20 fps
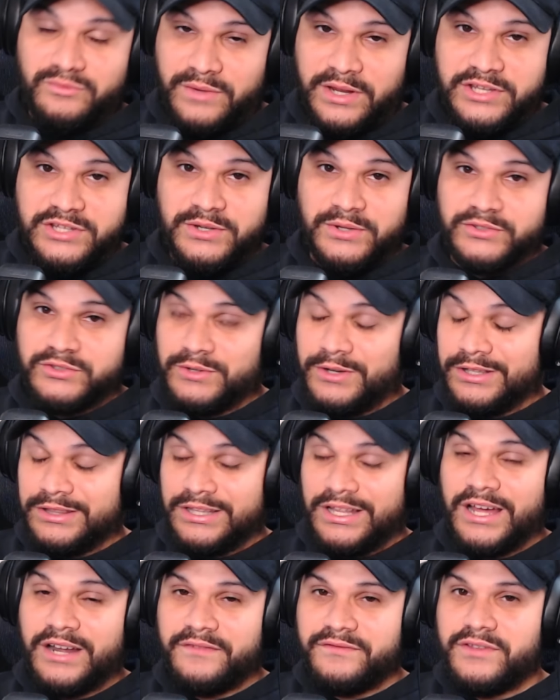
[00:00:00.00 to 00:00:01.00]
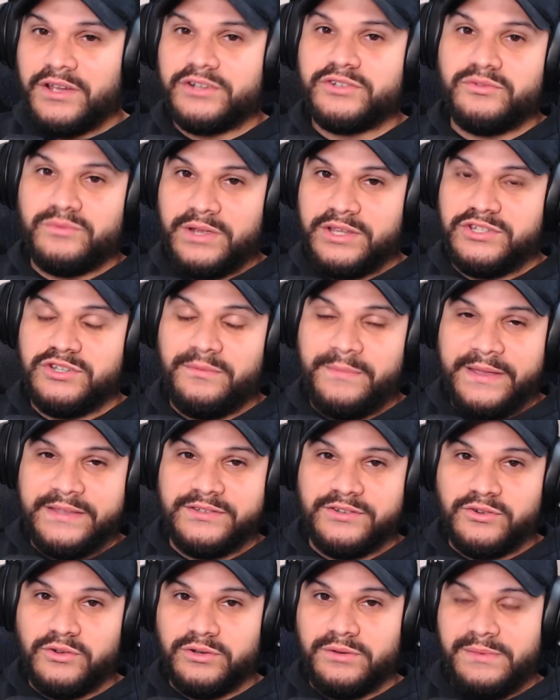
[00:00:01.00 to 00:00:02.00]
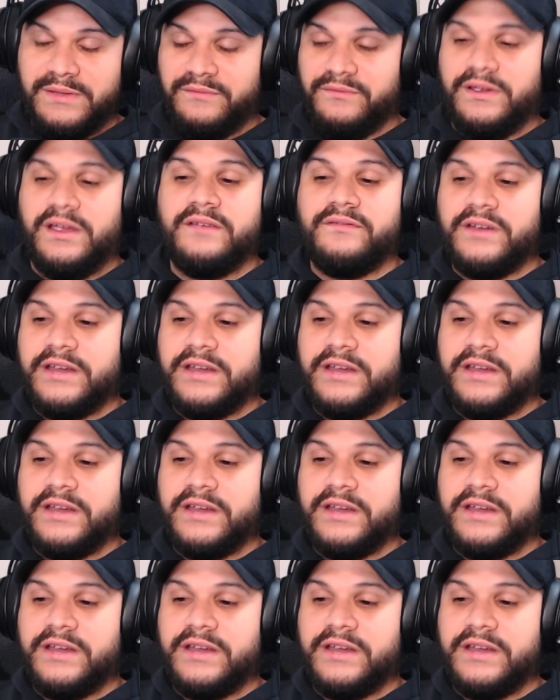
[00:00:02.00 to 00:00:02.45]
Ratio, so a lot of Dr. Ratio mains are going to be very,